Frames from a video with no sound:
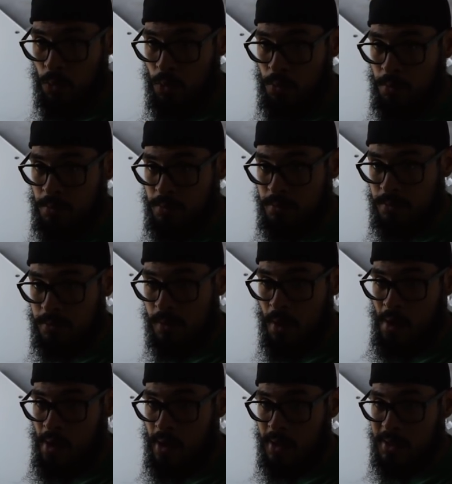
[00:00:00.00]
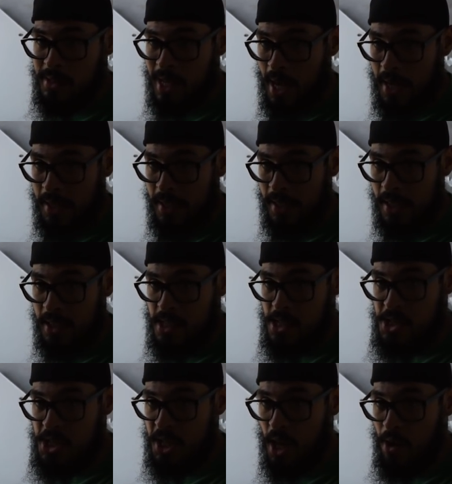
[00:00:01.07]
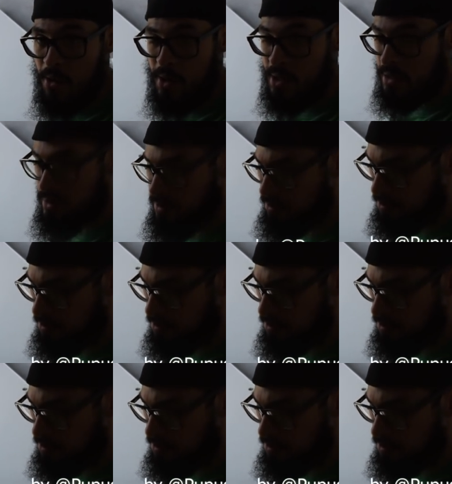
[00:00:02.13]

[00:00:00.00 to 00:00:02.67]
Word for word: room dining and kitchen area